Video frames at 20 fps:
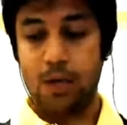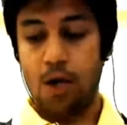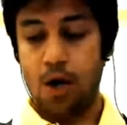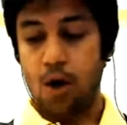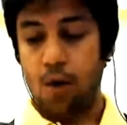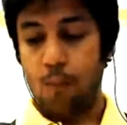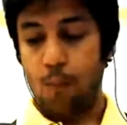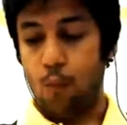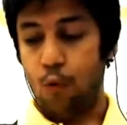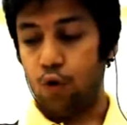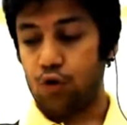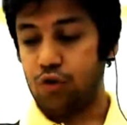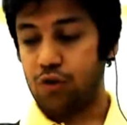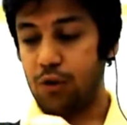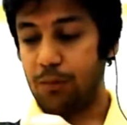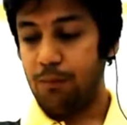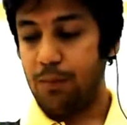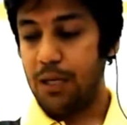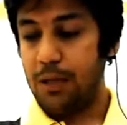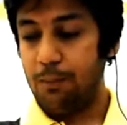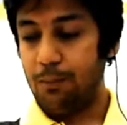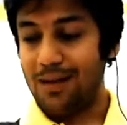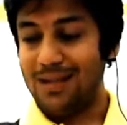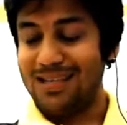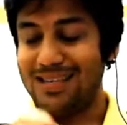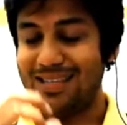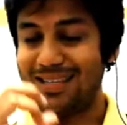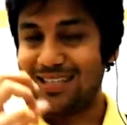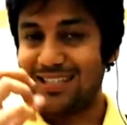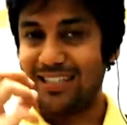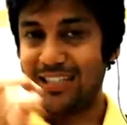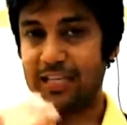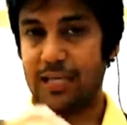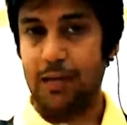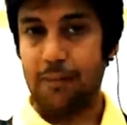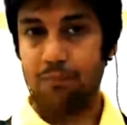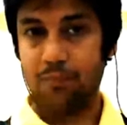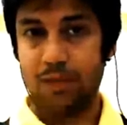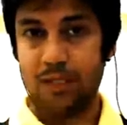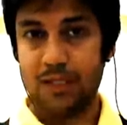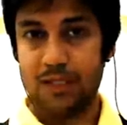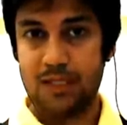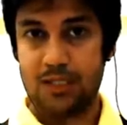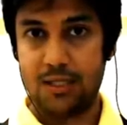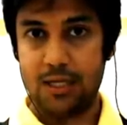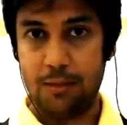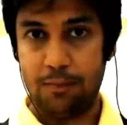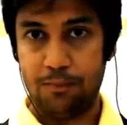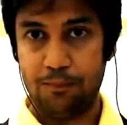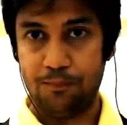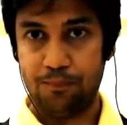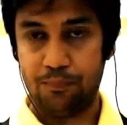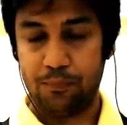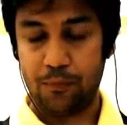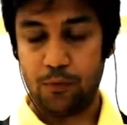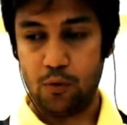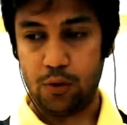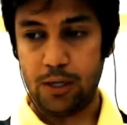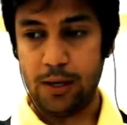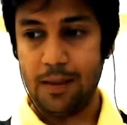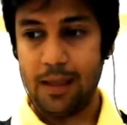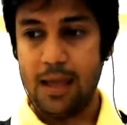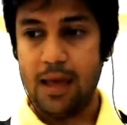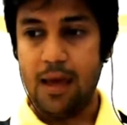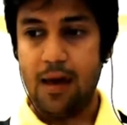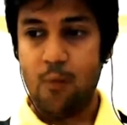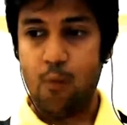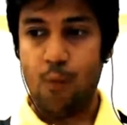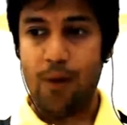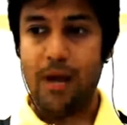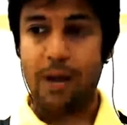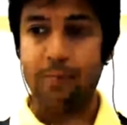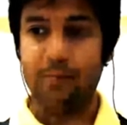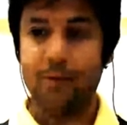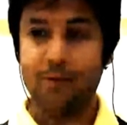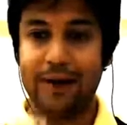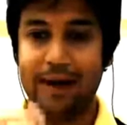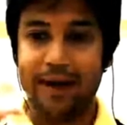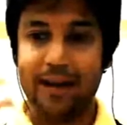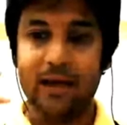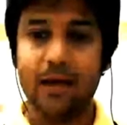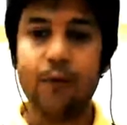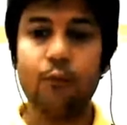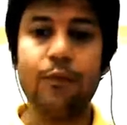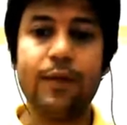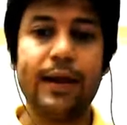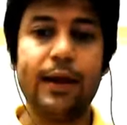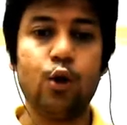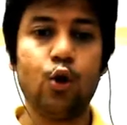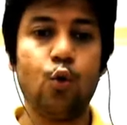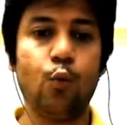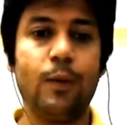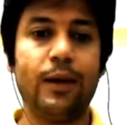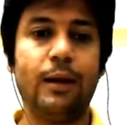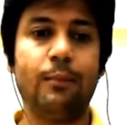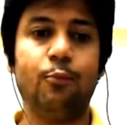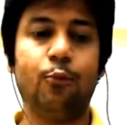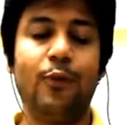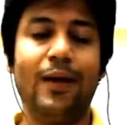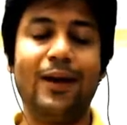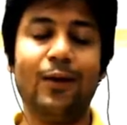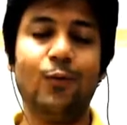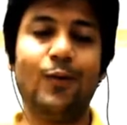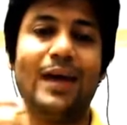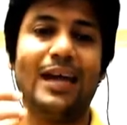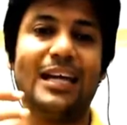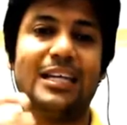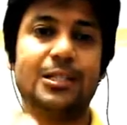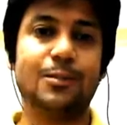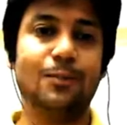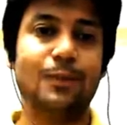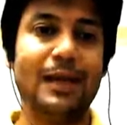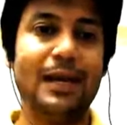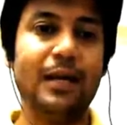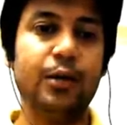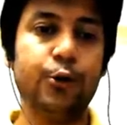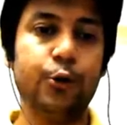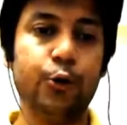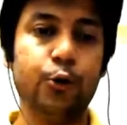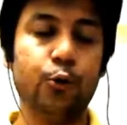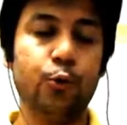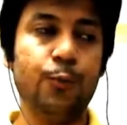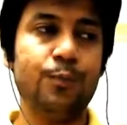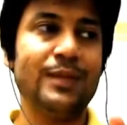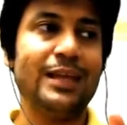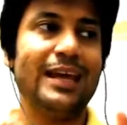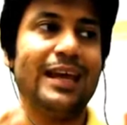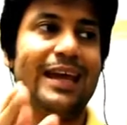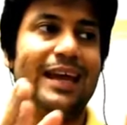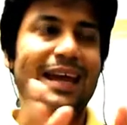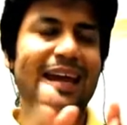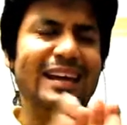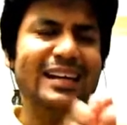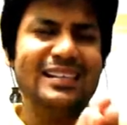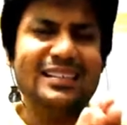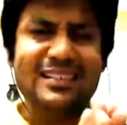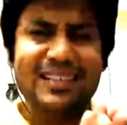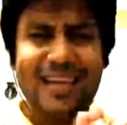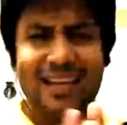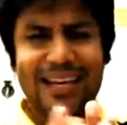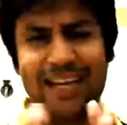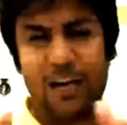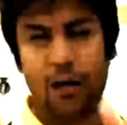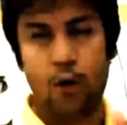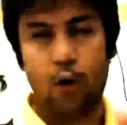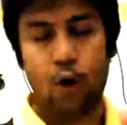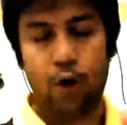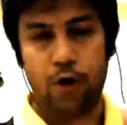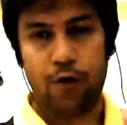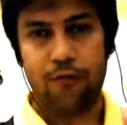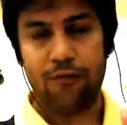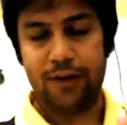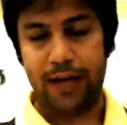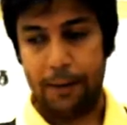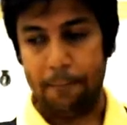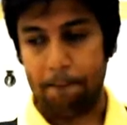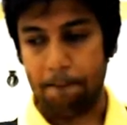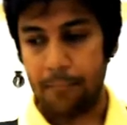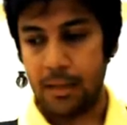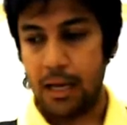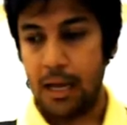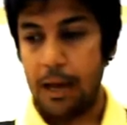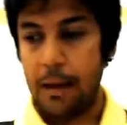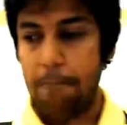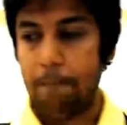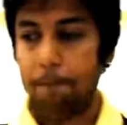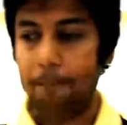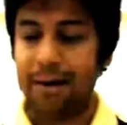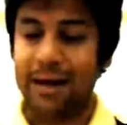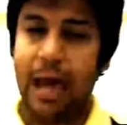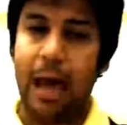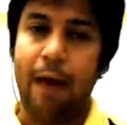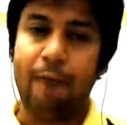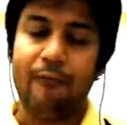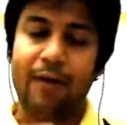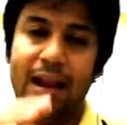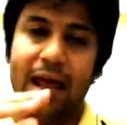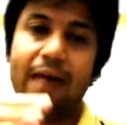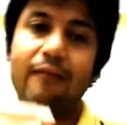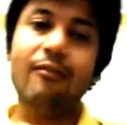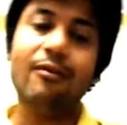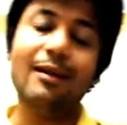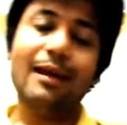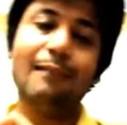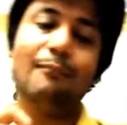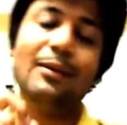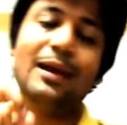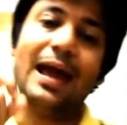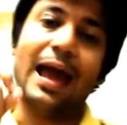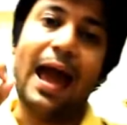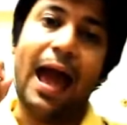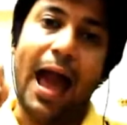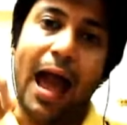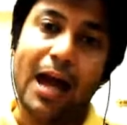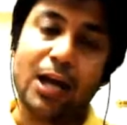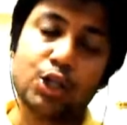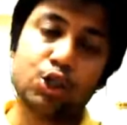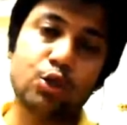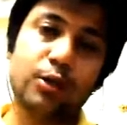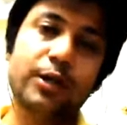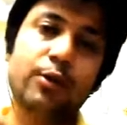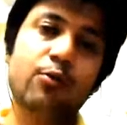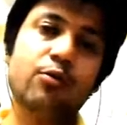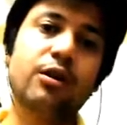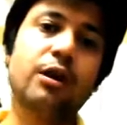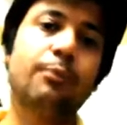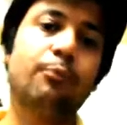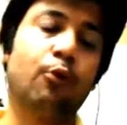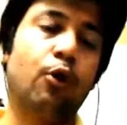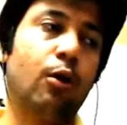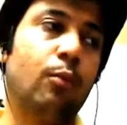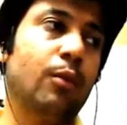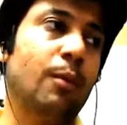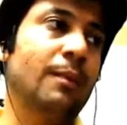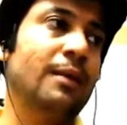Most of the people skip this step. Okay, when I'm creating a video, when I'm trying to explain to you, it is taking a lot of time. But when I will be actually doing a problem,